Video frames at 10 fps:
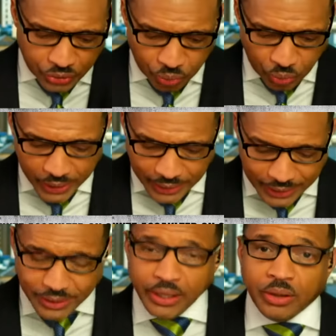White. Now, I
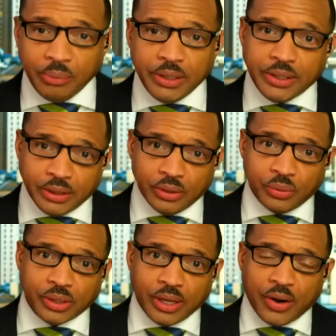say comedian
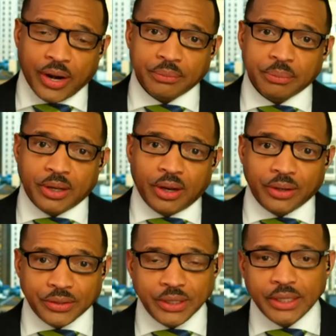loosely, all right,
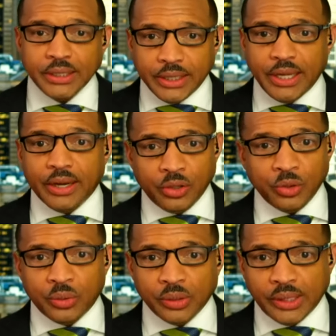because DL
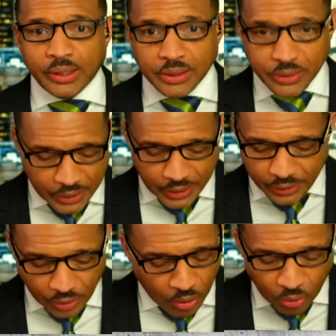Hughley
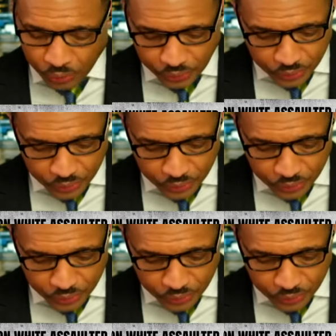said, don't,